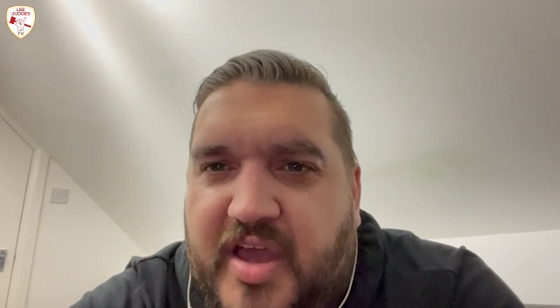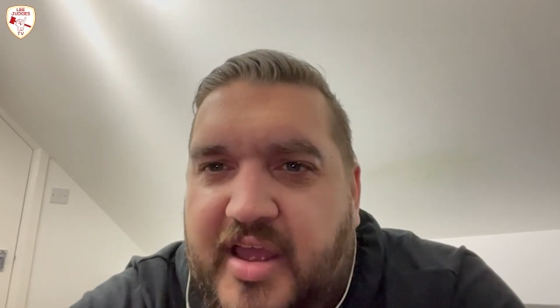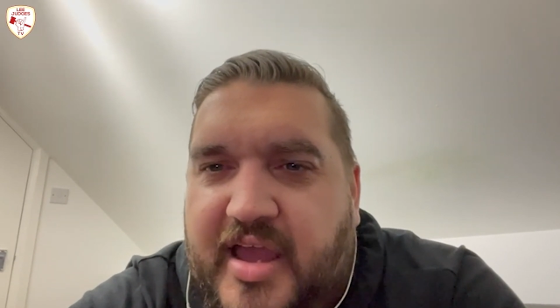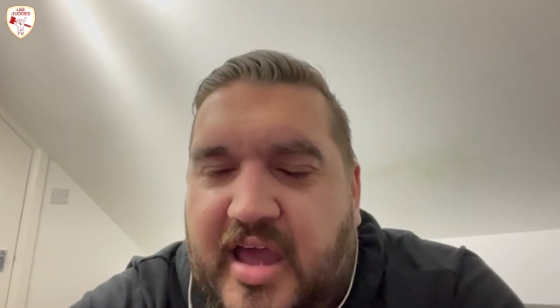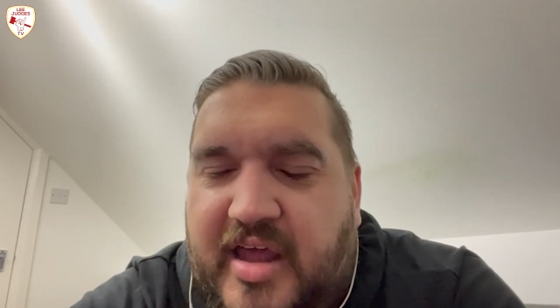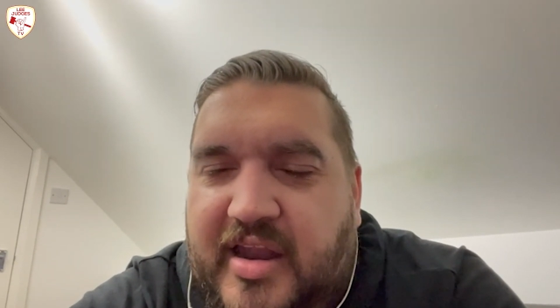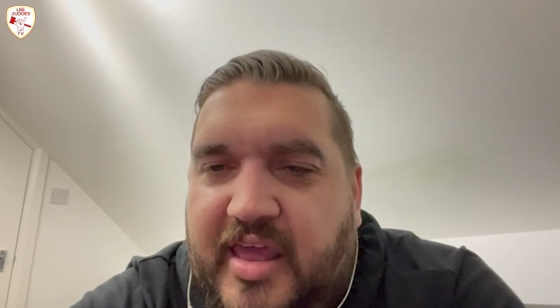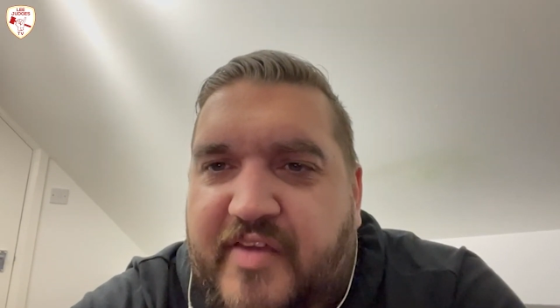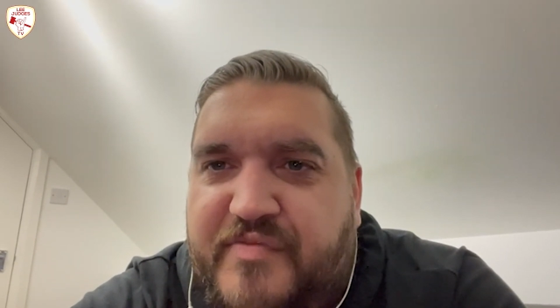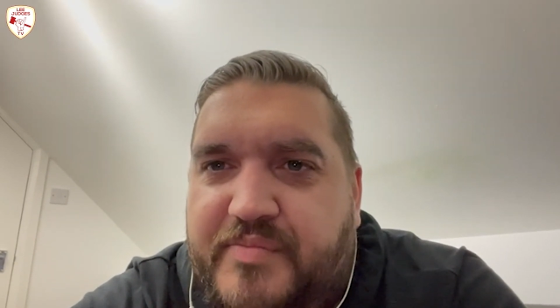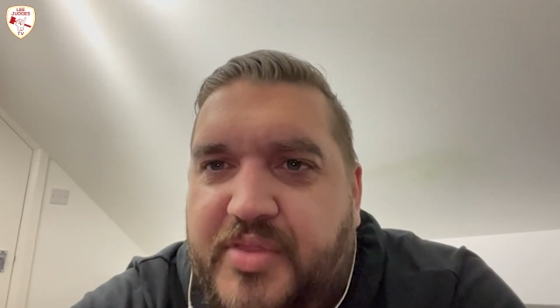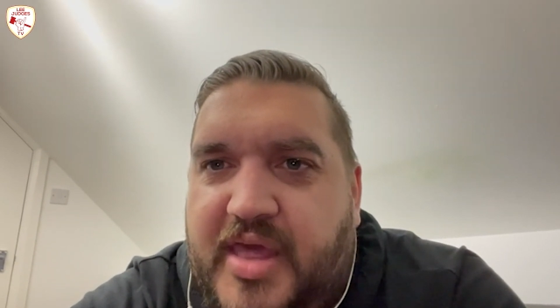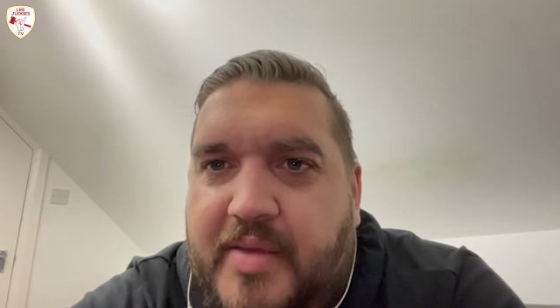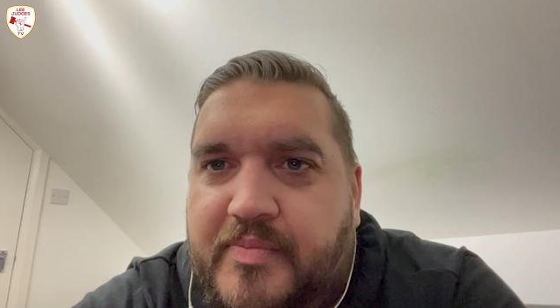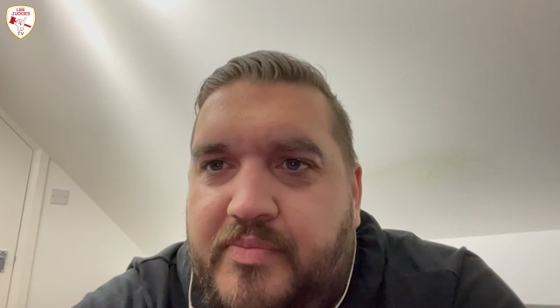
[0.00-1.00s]
I
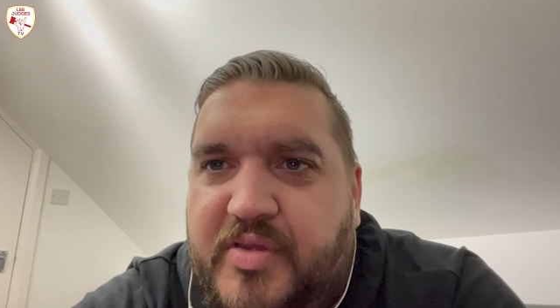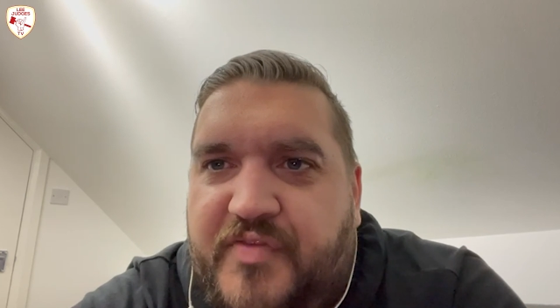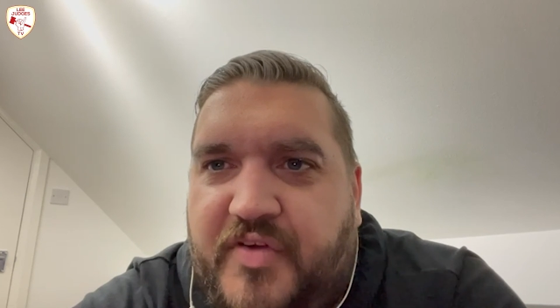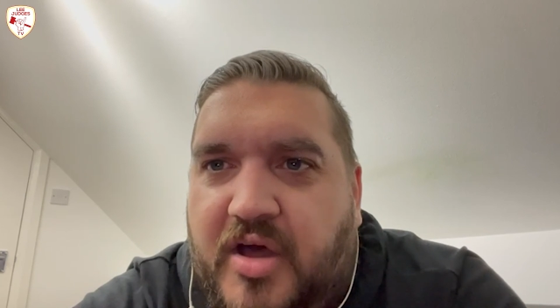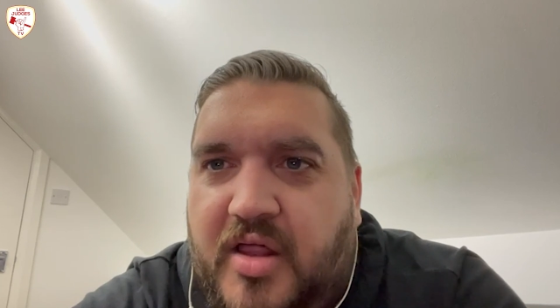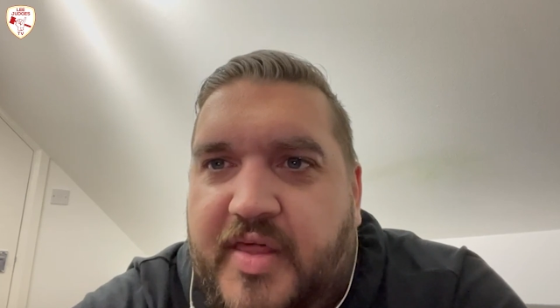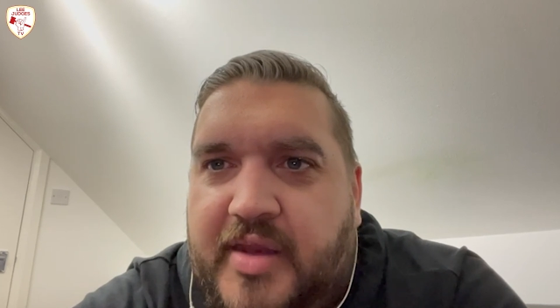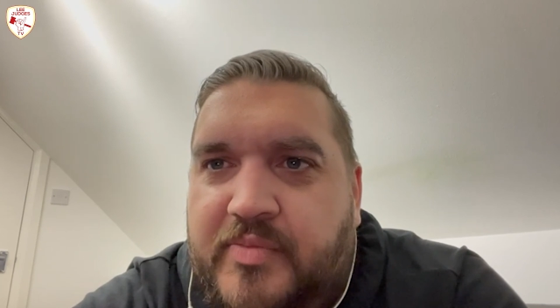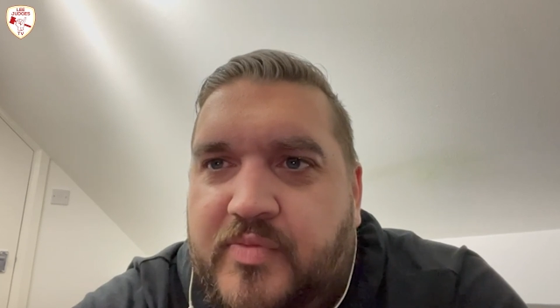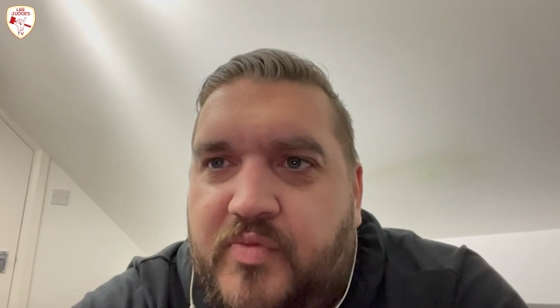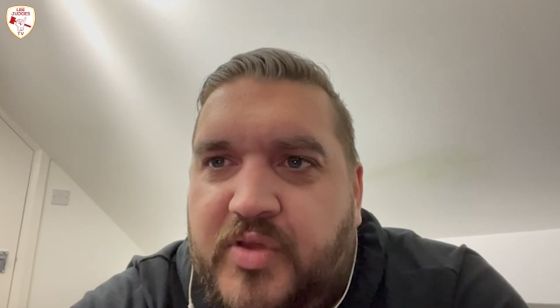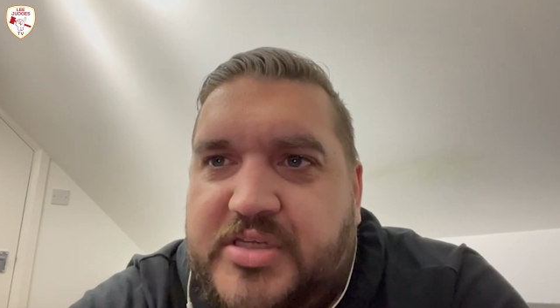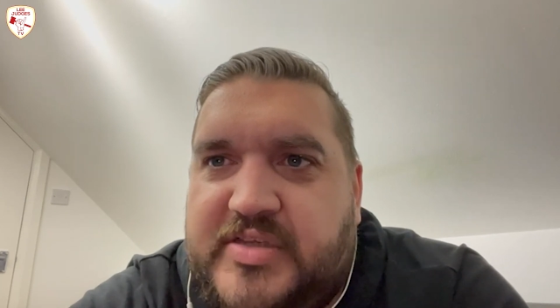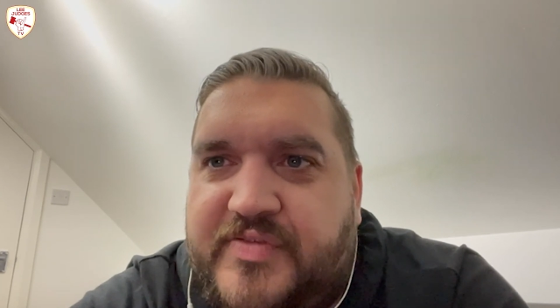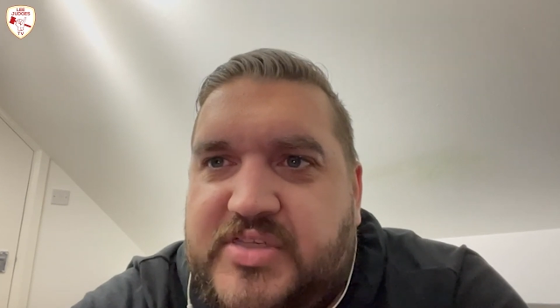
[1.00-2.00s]
left them before then,
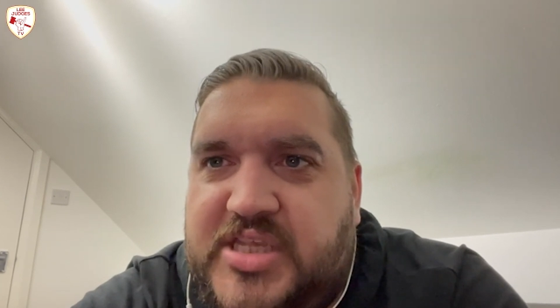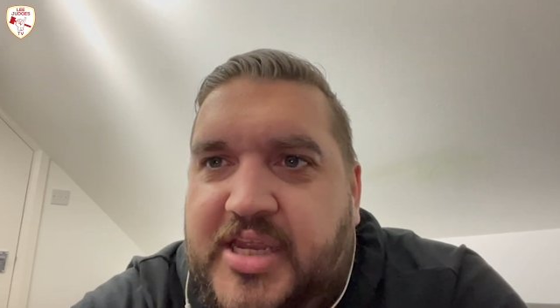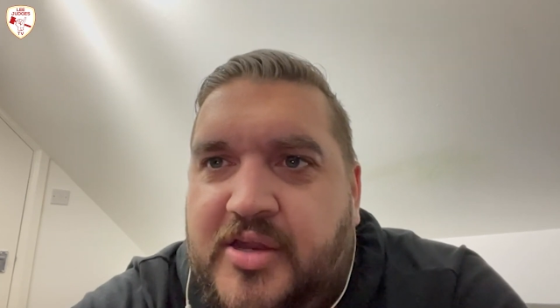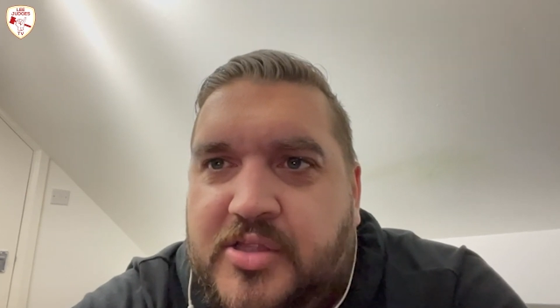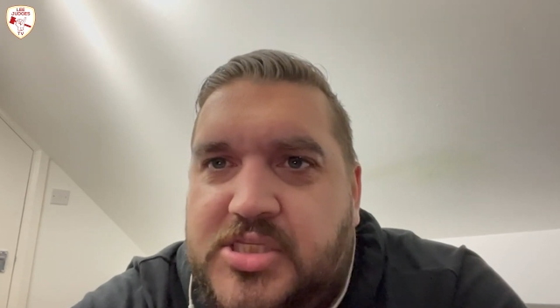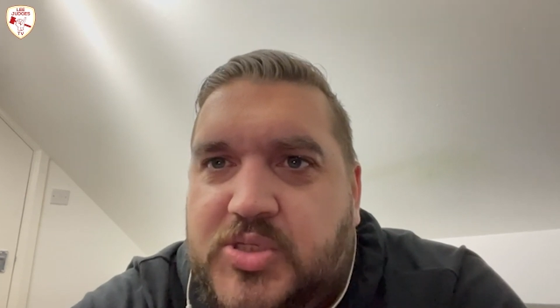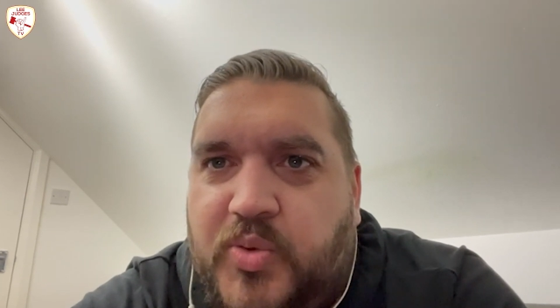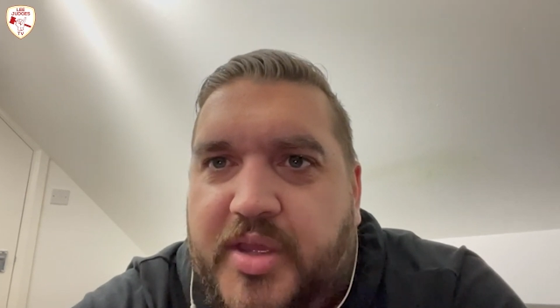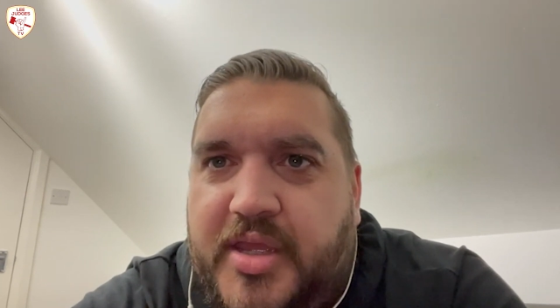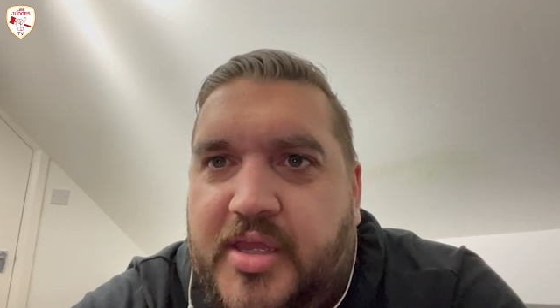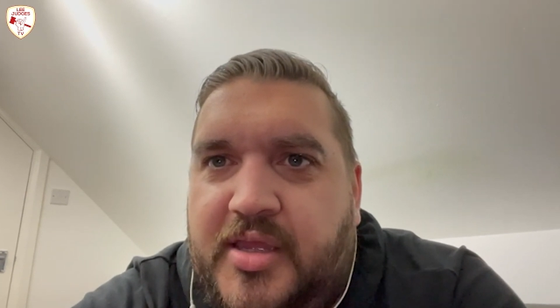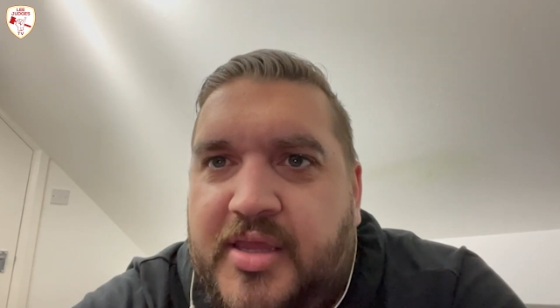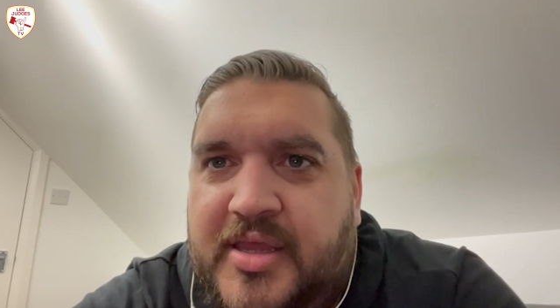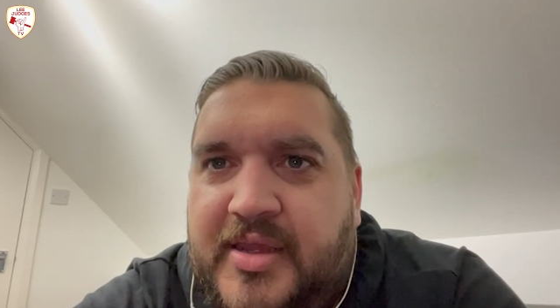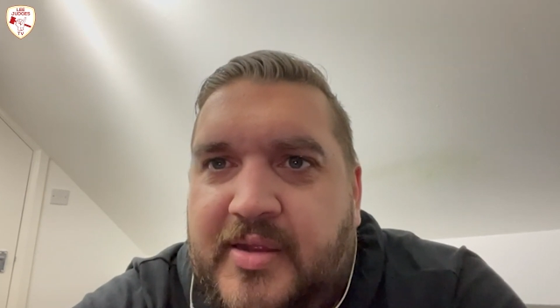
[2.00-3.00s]
which I've seen on Twitter.